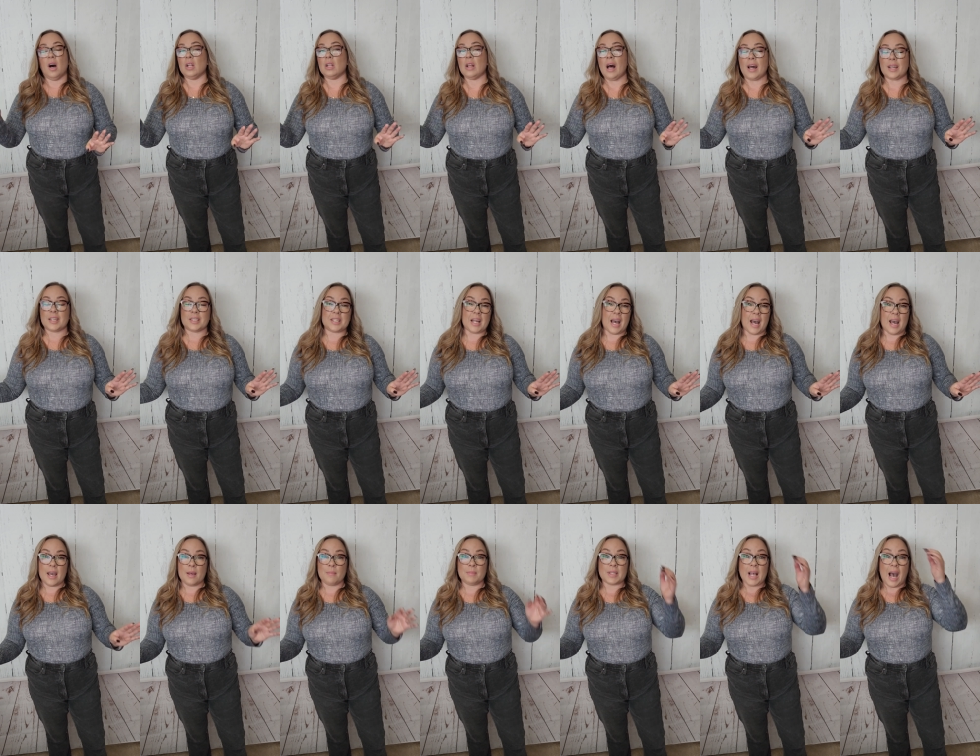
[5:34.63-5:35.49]
A lot of
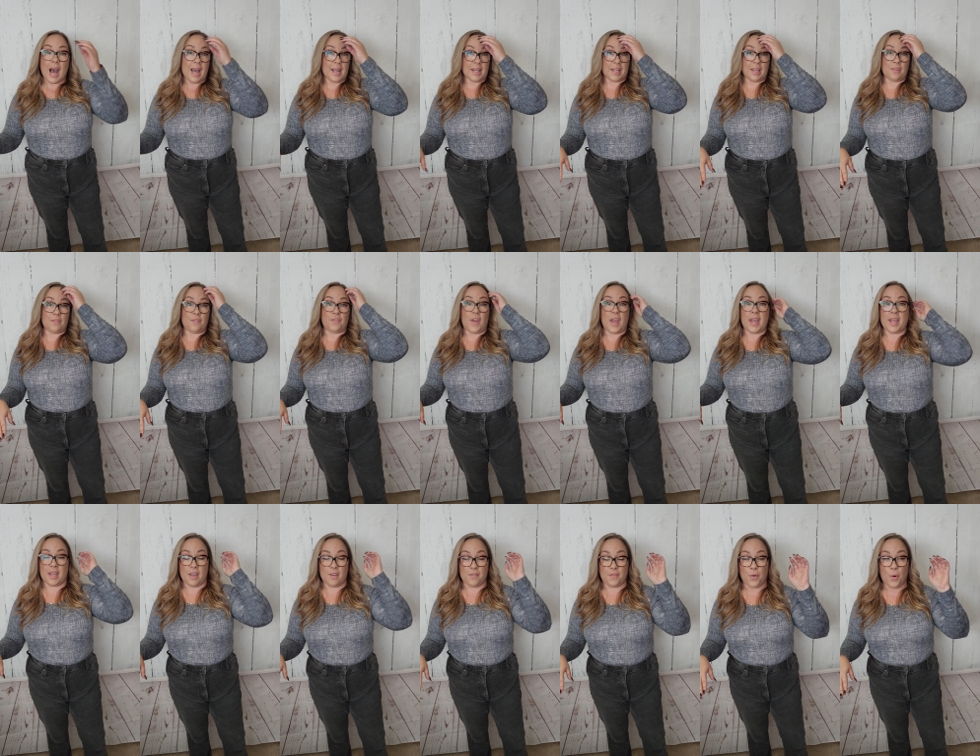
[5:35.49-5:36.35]
times I can
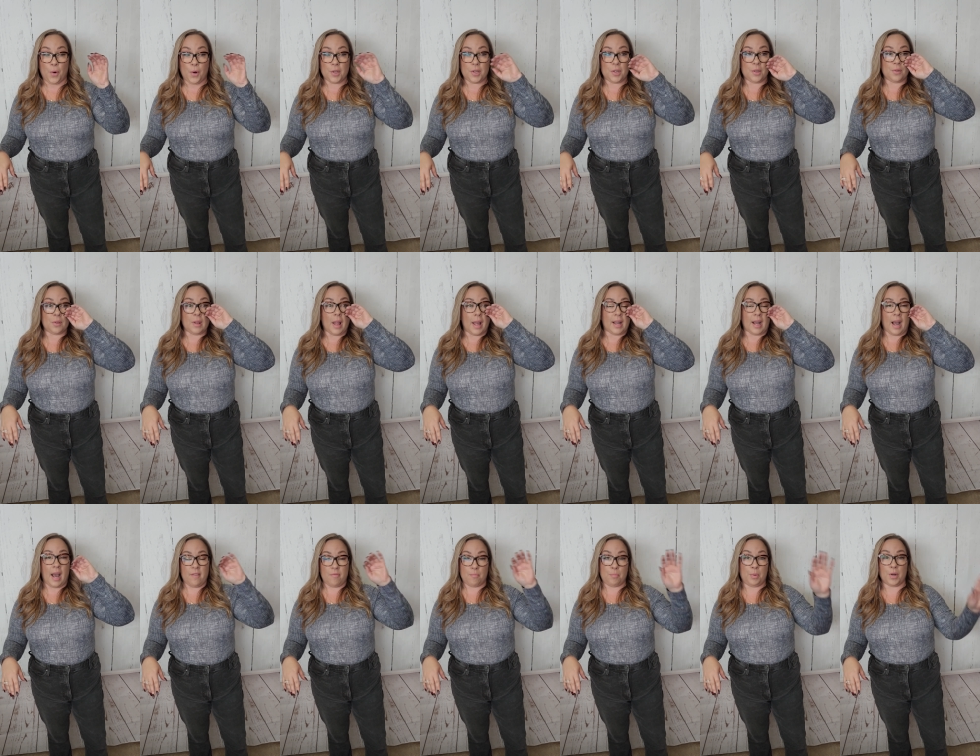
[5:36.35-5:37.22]
fake it for you. Like
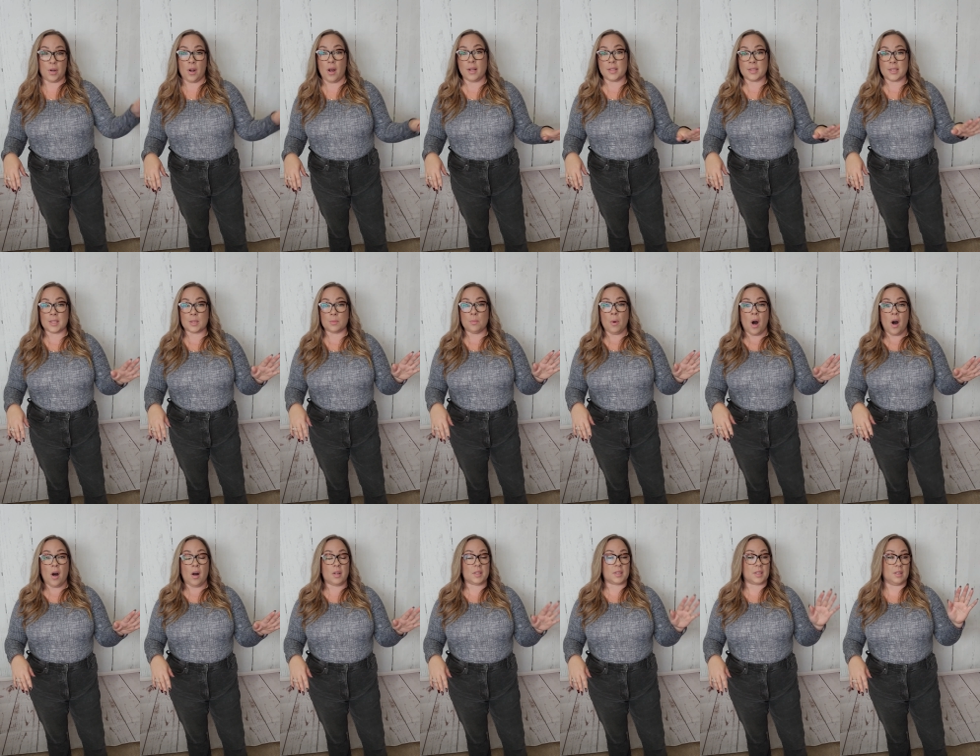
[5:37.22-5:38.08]
I've put on
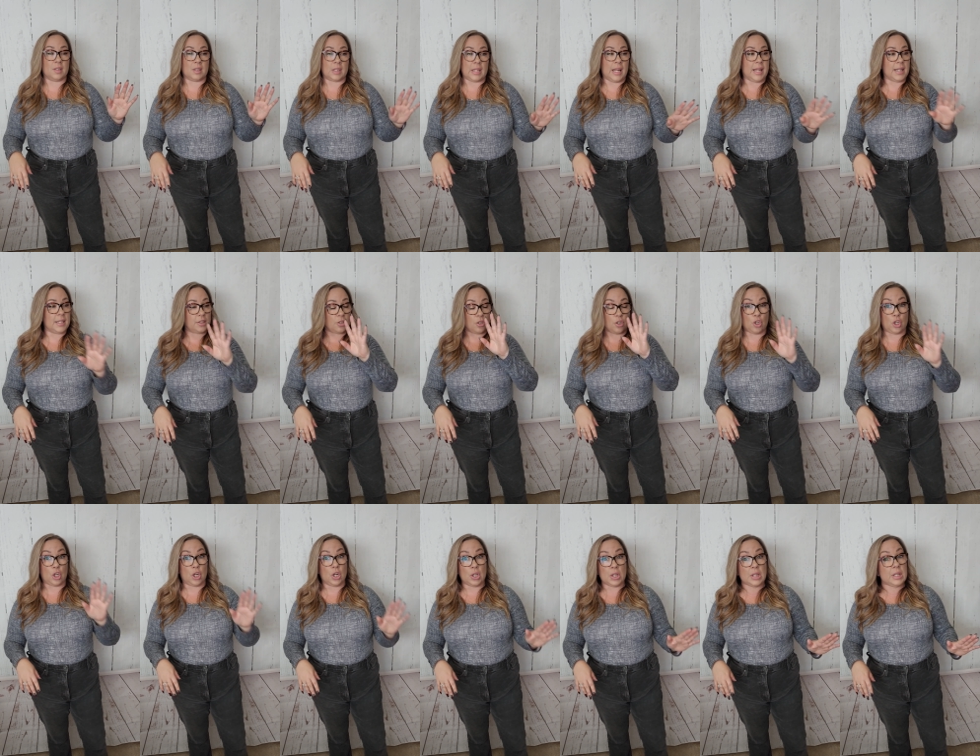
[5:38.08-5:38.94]
smalls and things that are
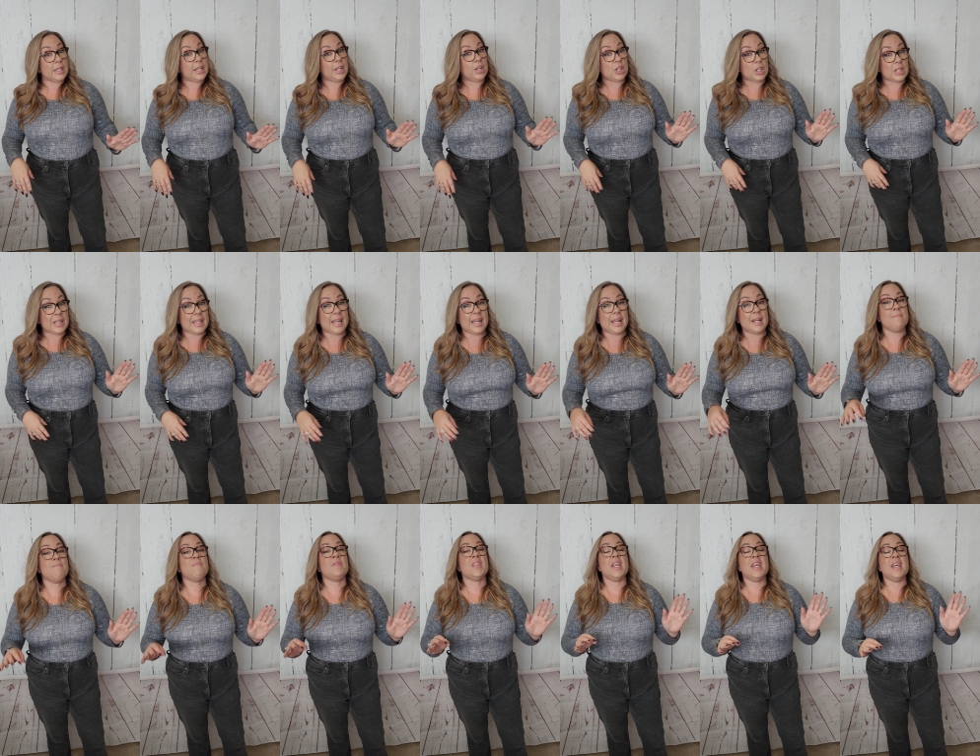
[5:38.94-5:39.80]

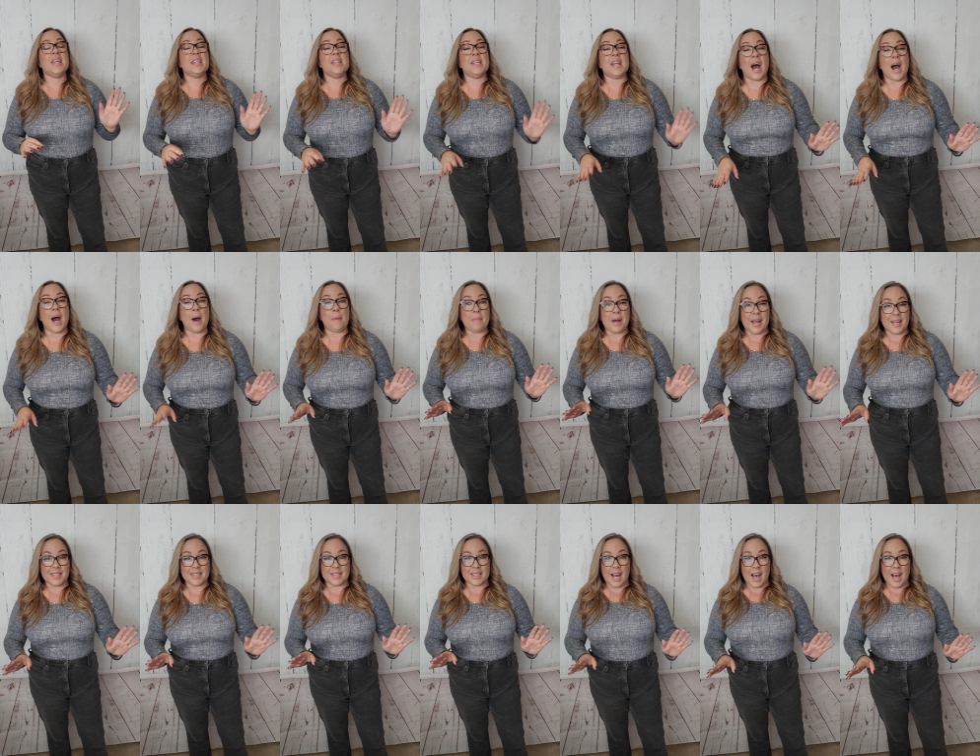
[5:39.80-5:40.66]
clearly not
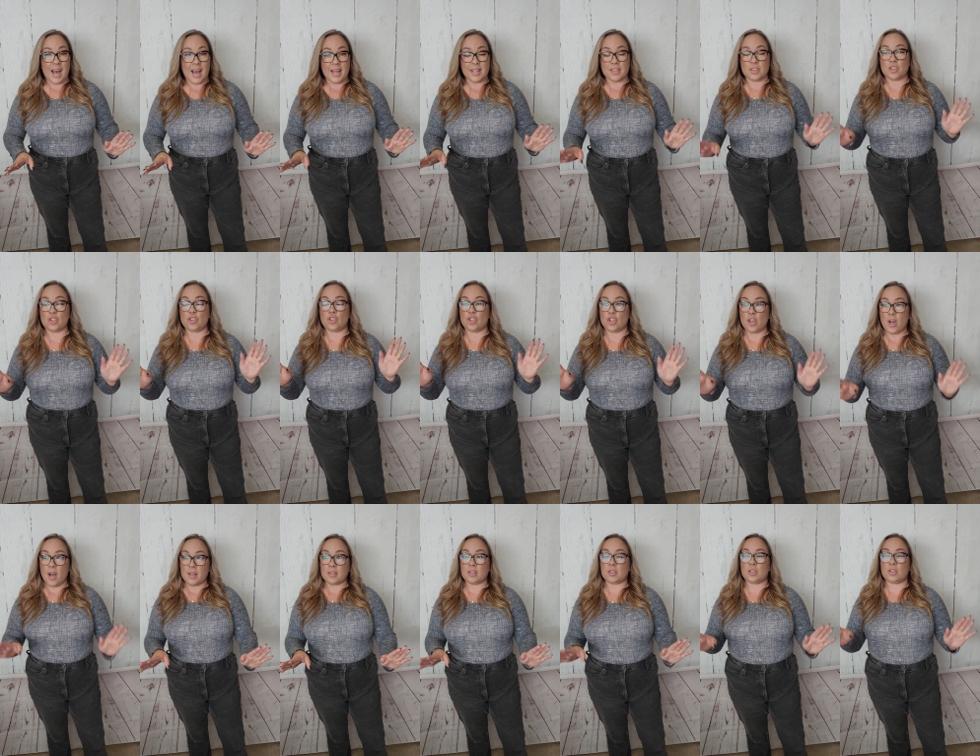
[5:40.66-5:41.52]
my size
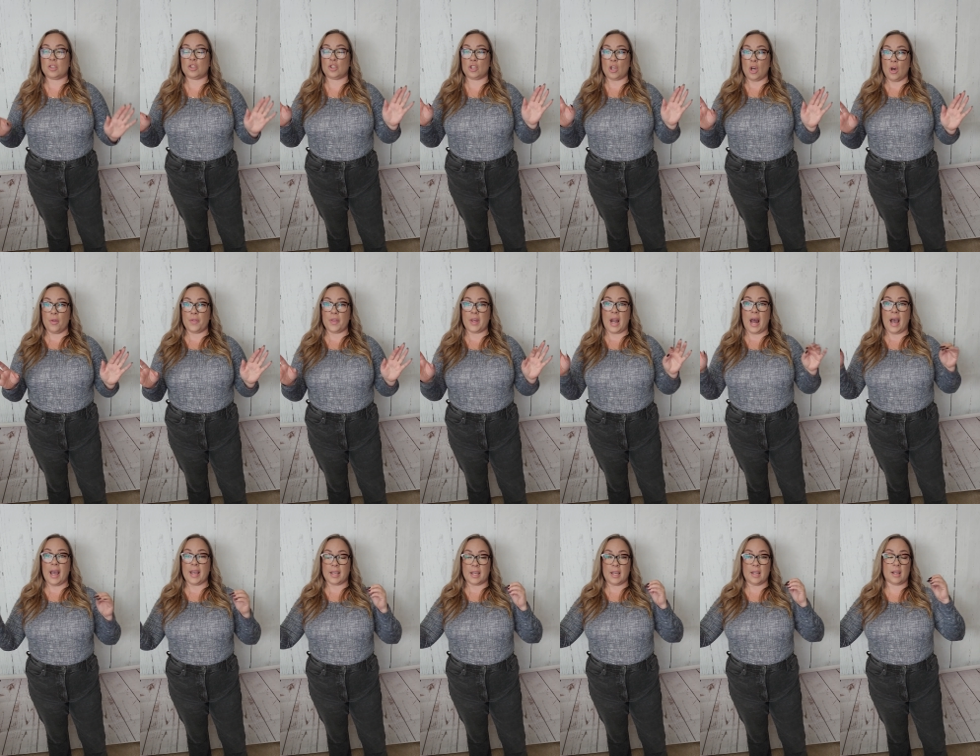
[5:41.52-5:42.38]
just so that
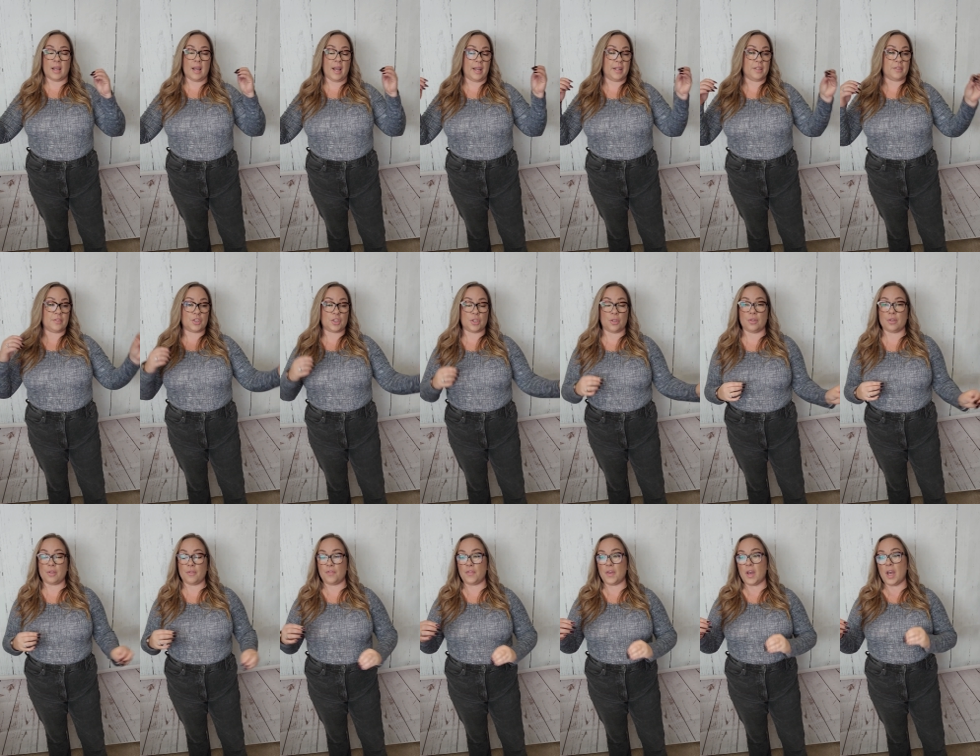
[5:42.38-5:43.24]
I can kind of show you
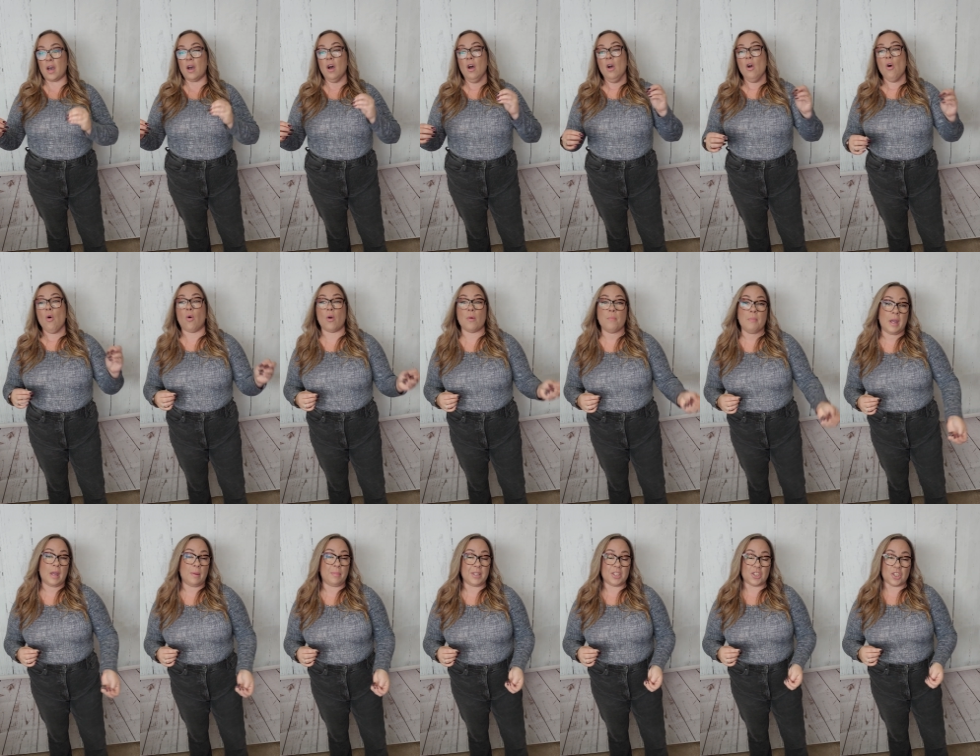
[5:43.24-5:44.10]
the fit or
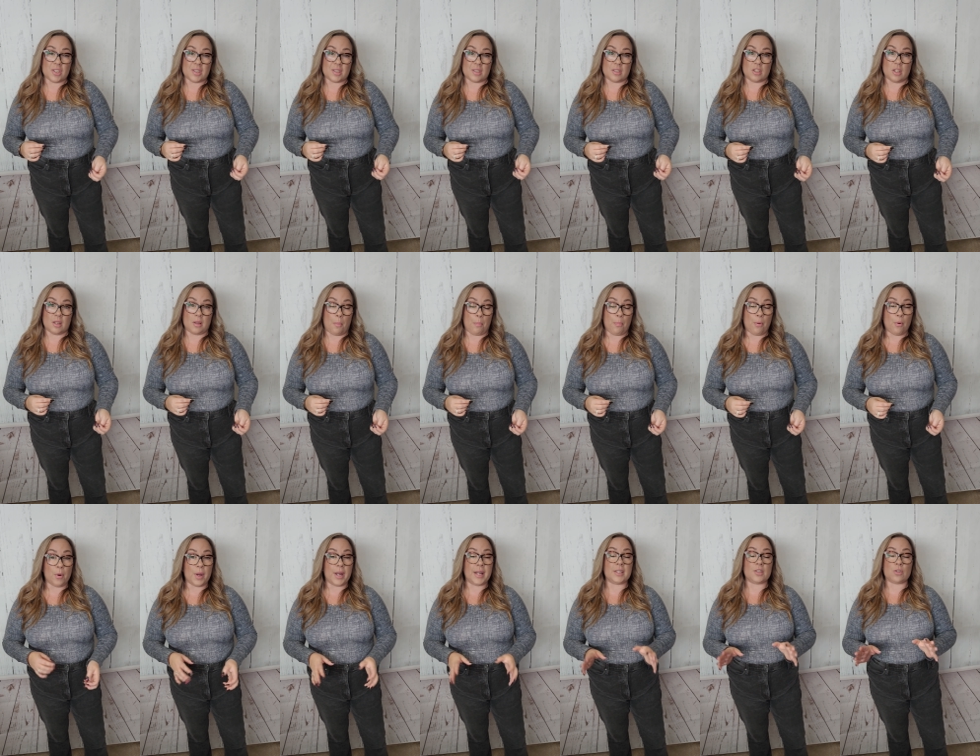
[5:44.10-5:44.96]
maybe just the
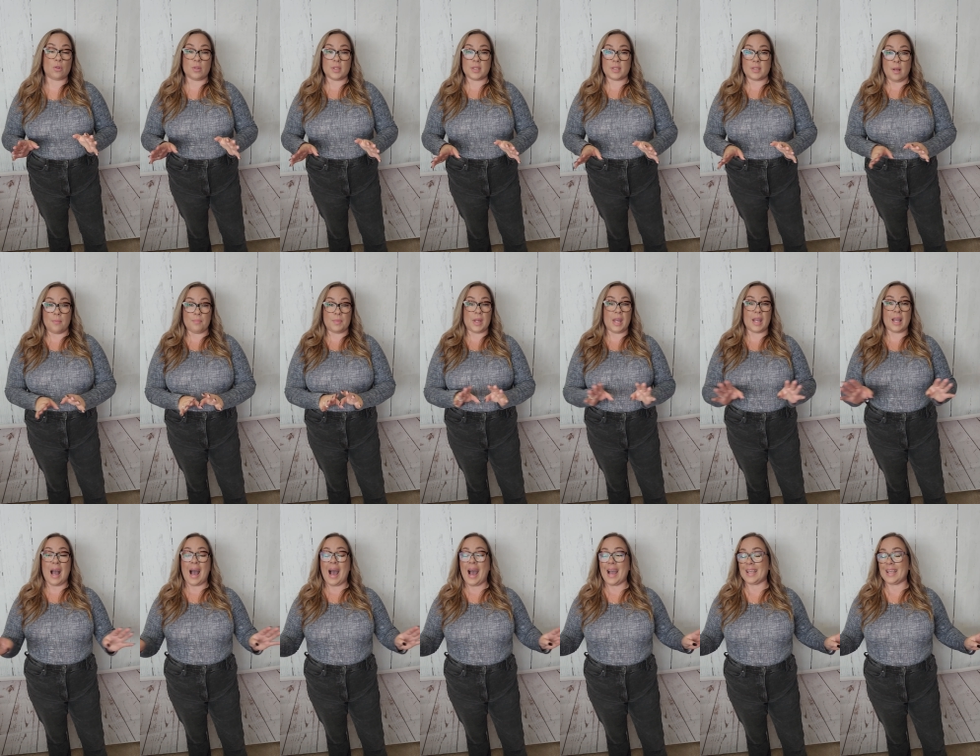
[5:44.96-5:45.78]
print or something.